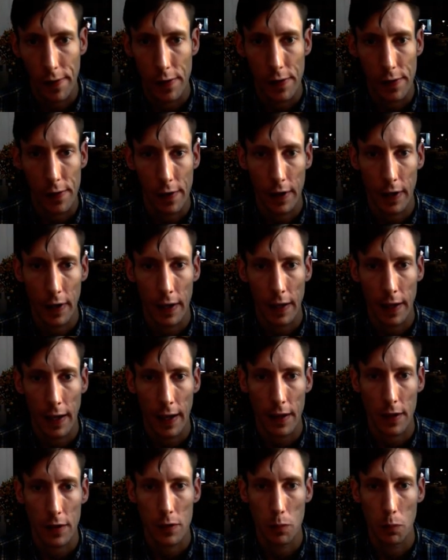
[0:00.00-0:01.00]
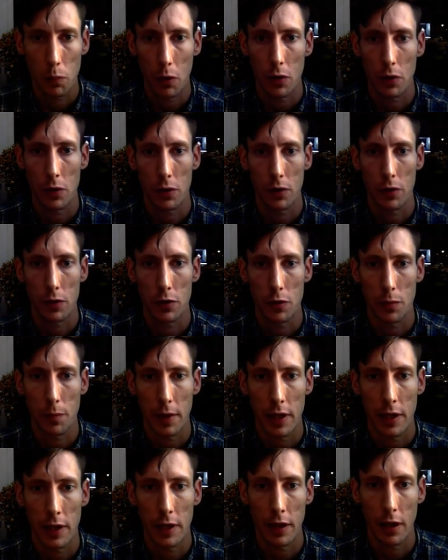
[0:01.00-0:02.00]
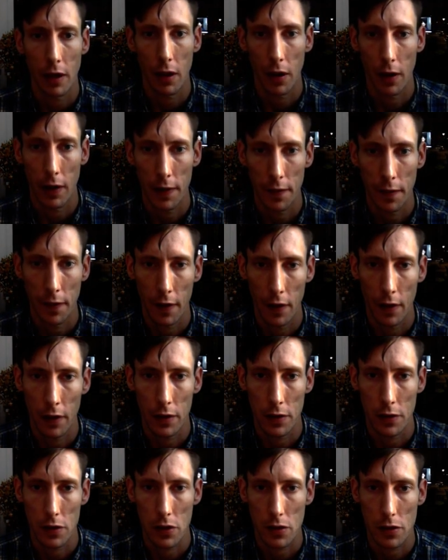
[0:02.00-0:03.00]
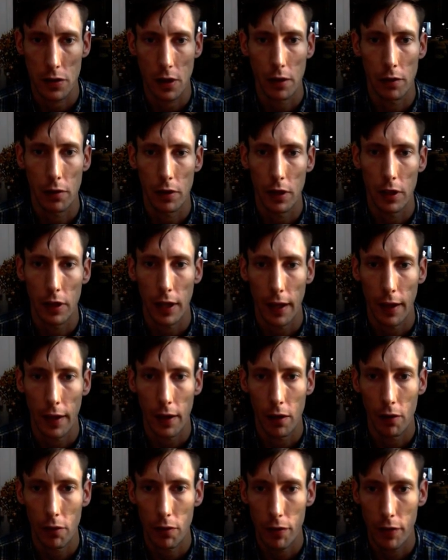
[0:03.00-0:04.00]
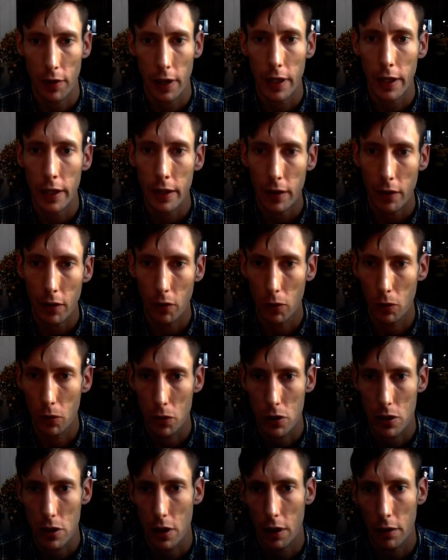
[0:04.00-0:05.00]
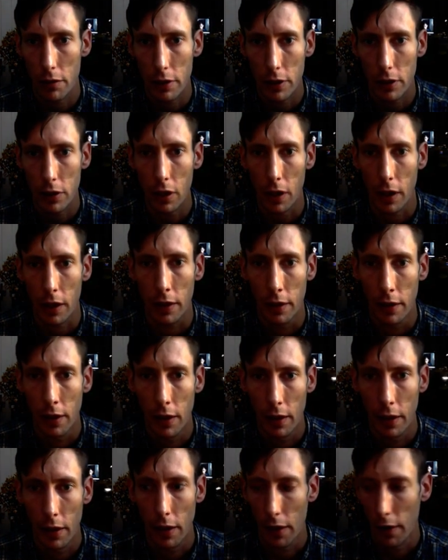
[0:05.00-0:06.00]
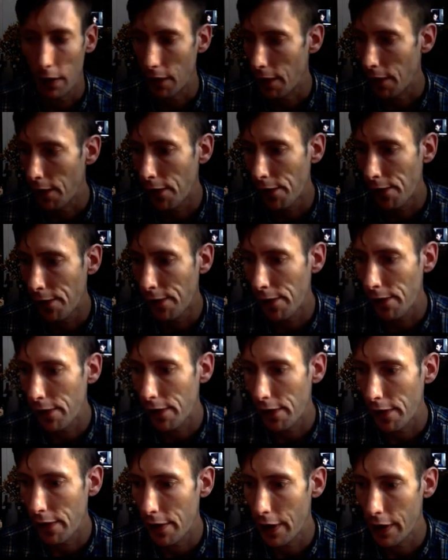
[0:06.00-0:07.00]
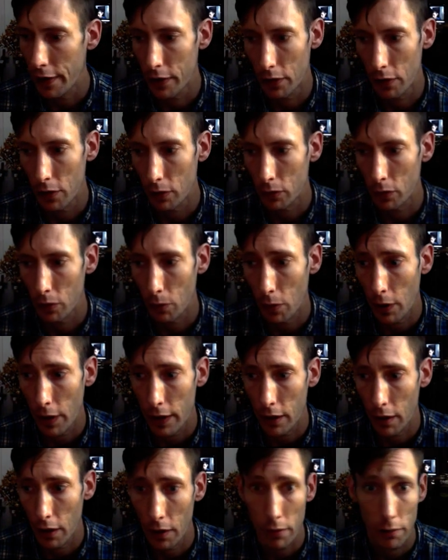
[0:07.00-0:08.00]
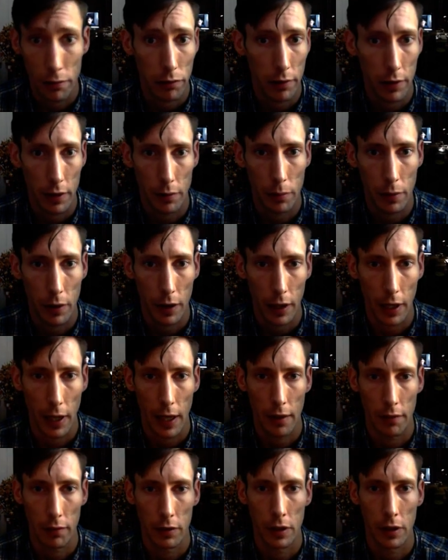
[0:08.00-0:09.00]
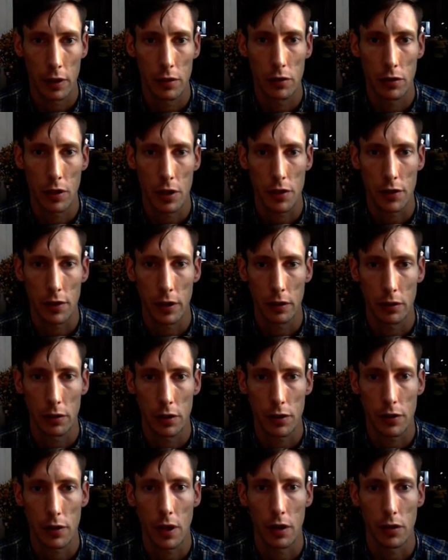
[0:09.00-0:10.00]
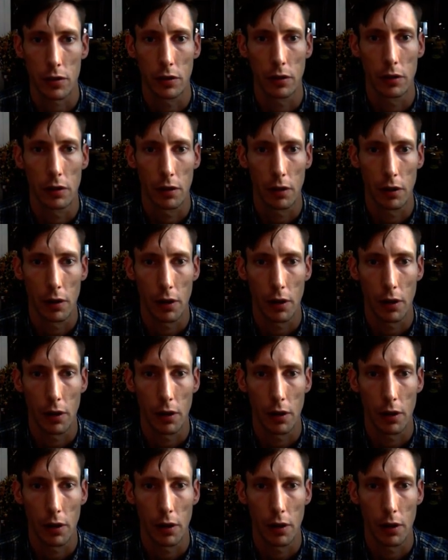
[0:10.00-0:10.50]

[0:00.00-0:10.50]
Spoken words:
you're gonna get to watch me either slowly get healthy or slowly die. And along the way, hopefully, we're going to have an interesting discussion